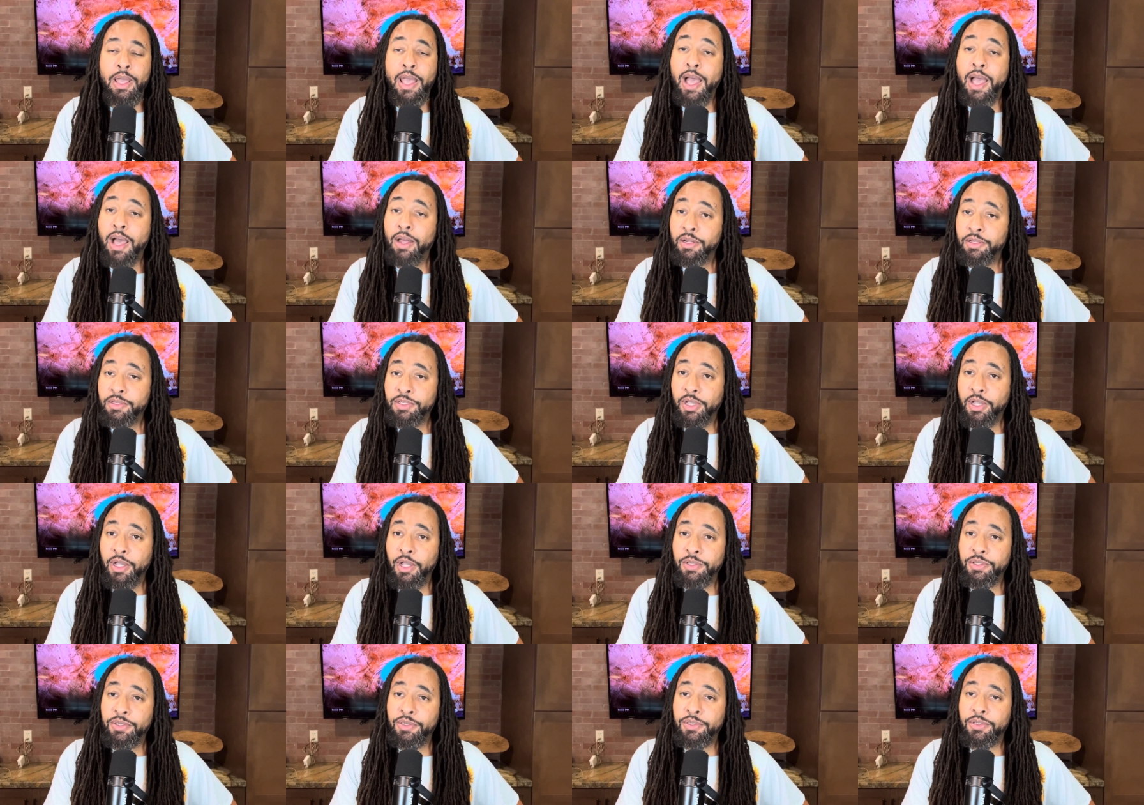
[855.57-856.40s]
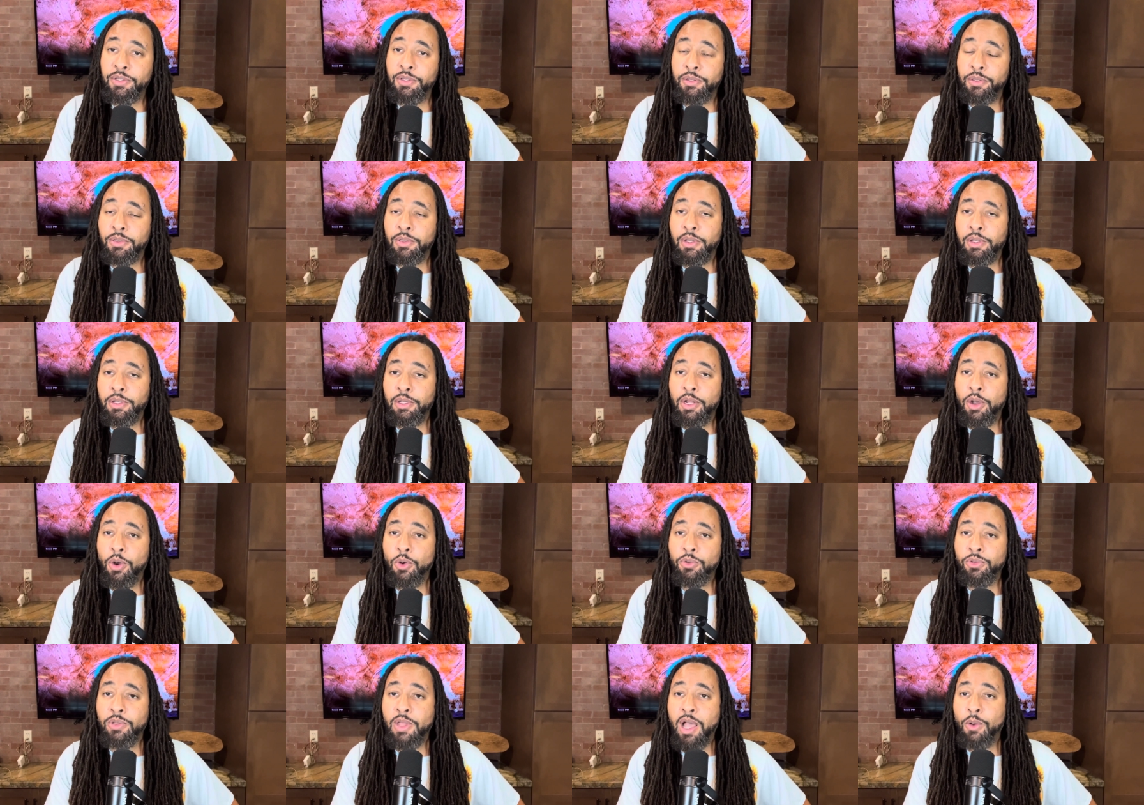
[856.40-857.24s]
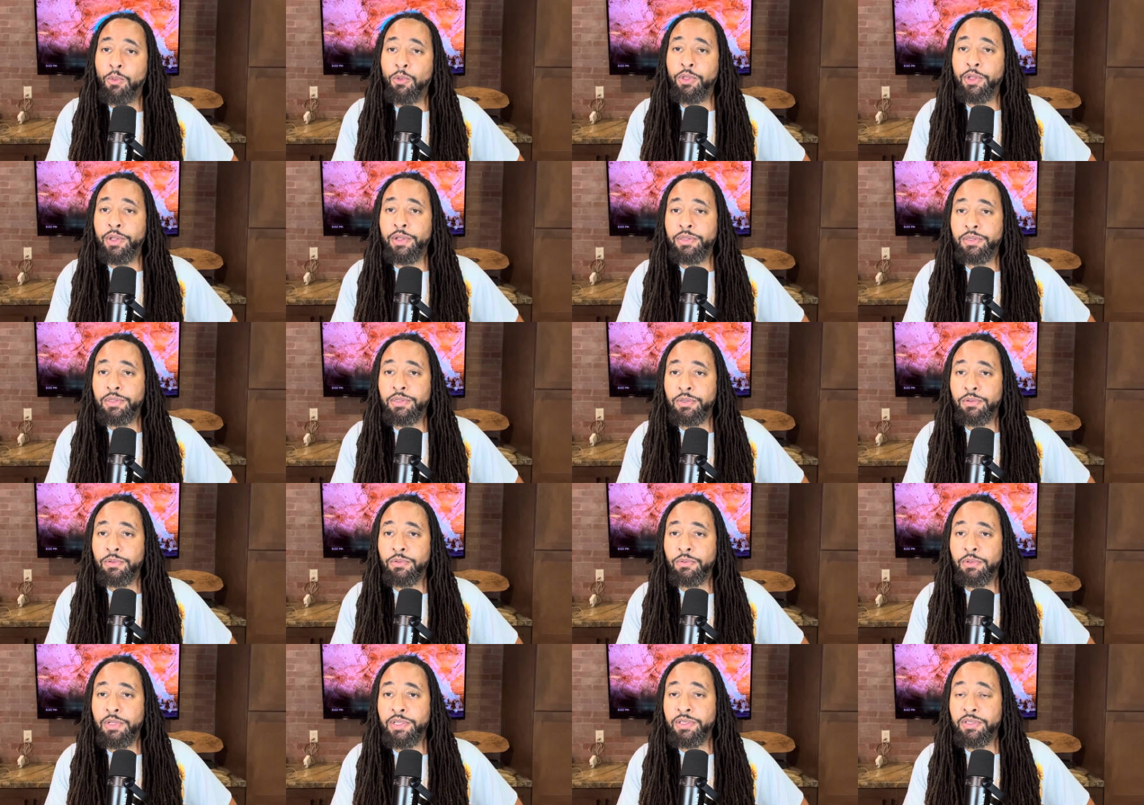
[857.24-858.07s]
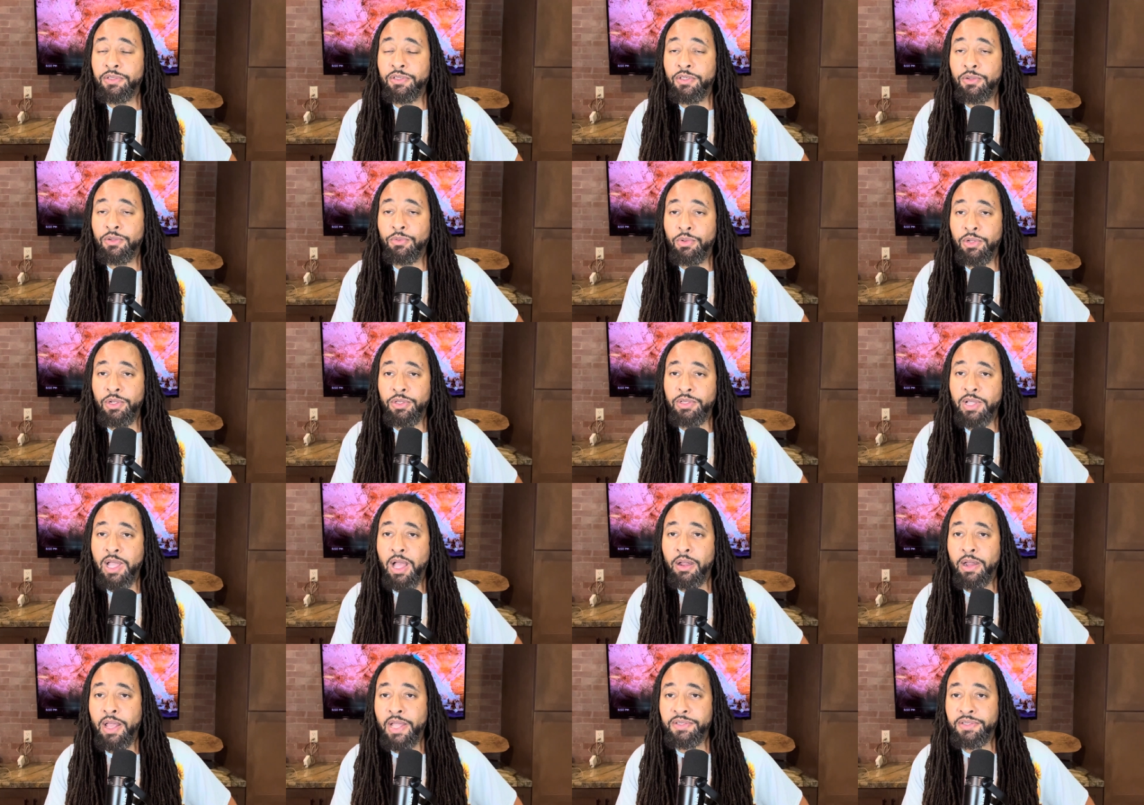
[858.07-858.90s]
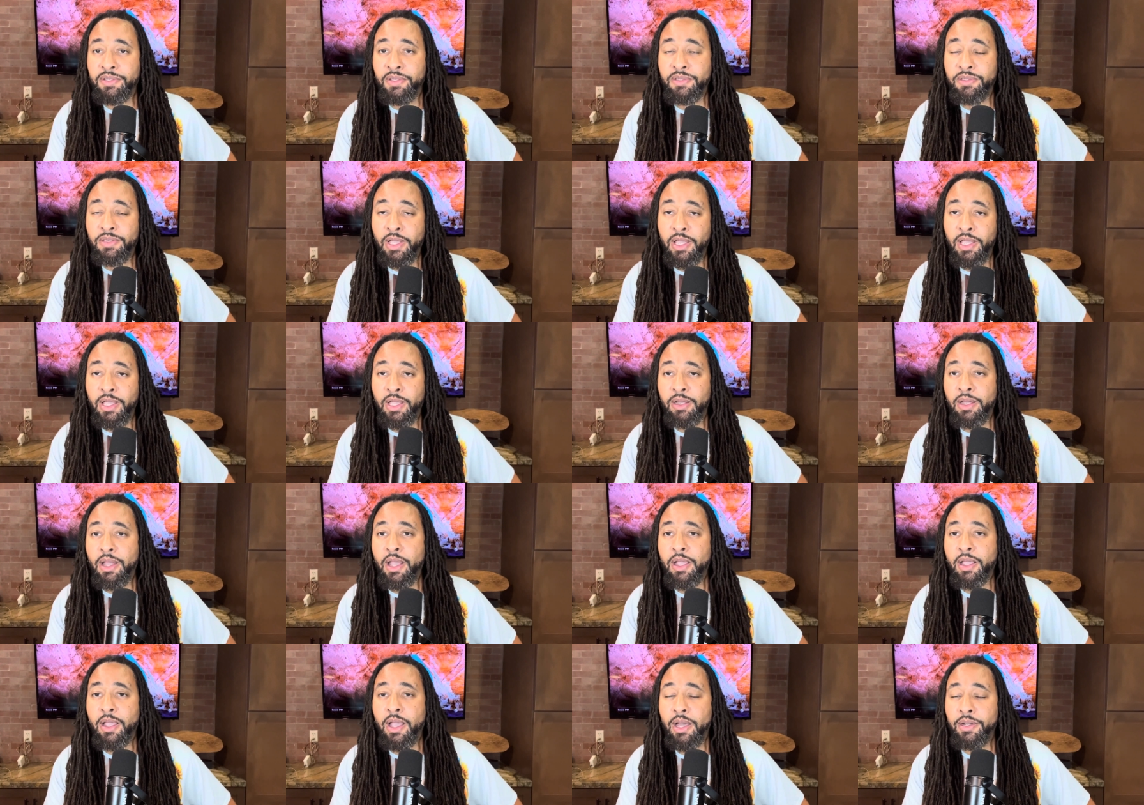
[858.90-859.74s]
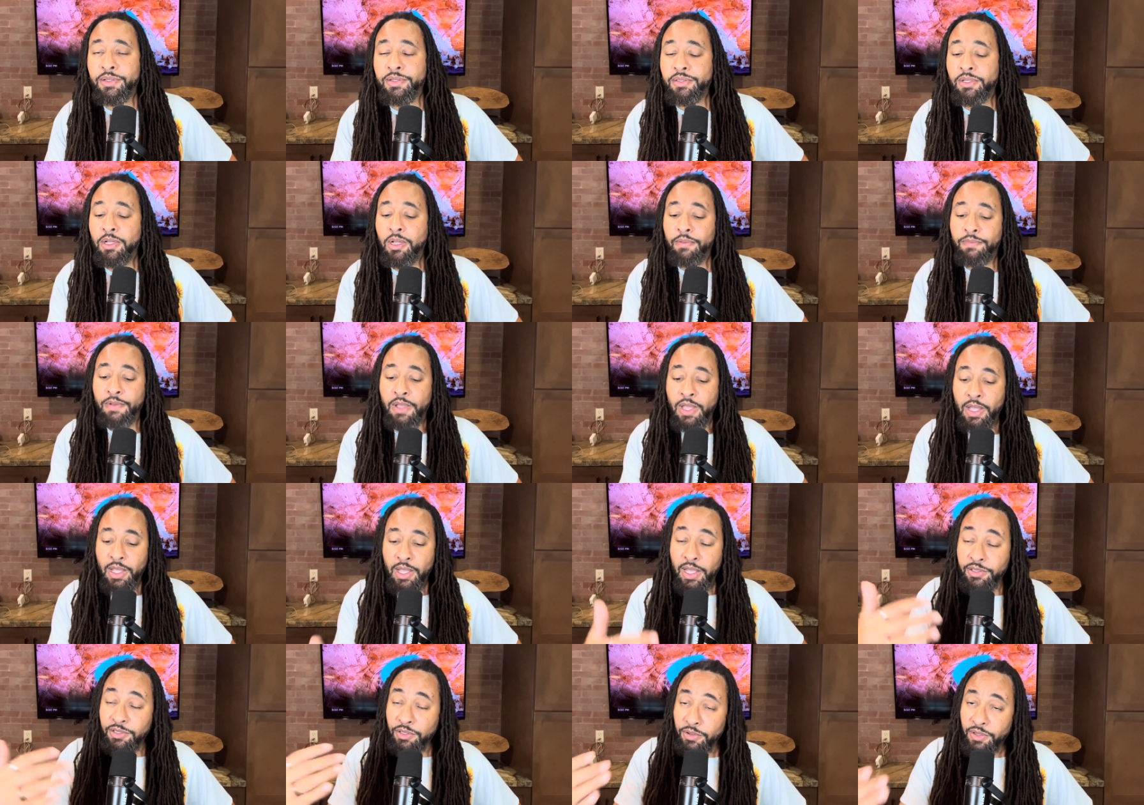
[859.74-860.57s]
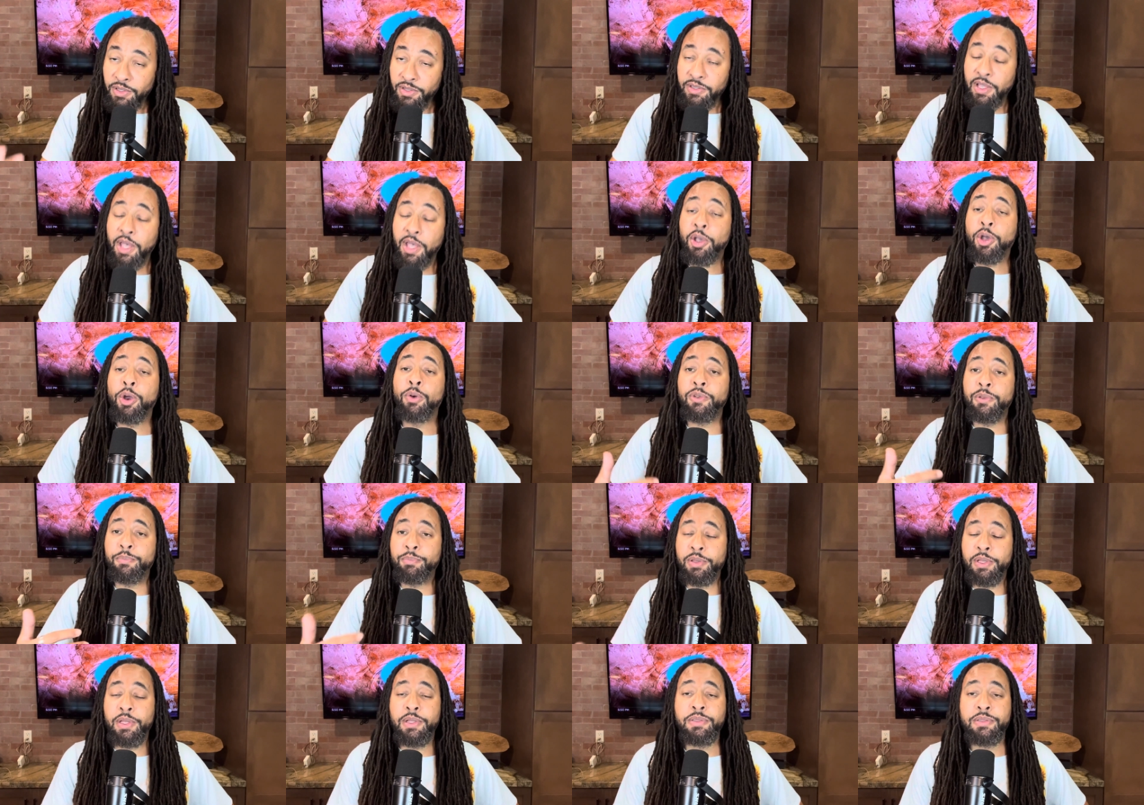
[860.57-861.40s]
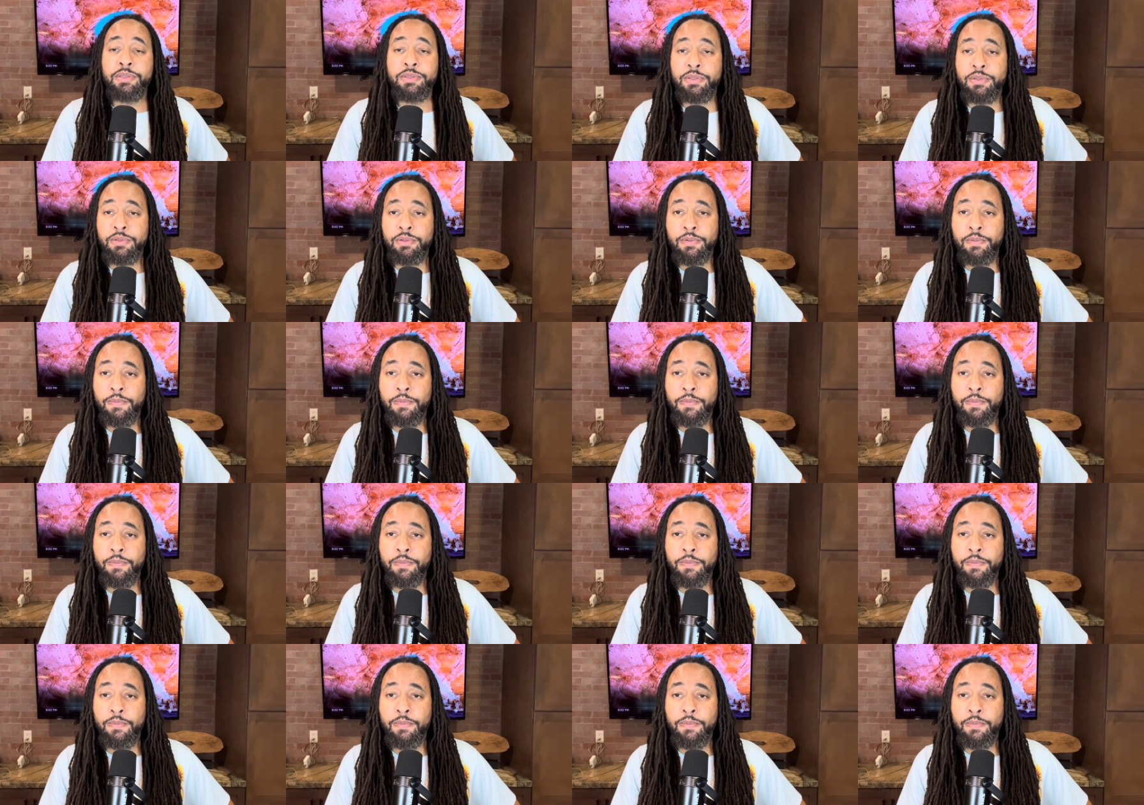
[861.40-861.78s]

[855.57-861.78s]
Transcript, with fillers: out of touch and you know not willing to listen to what a child has to say and that kind of stuff and so the cycle repeats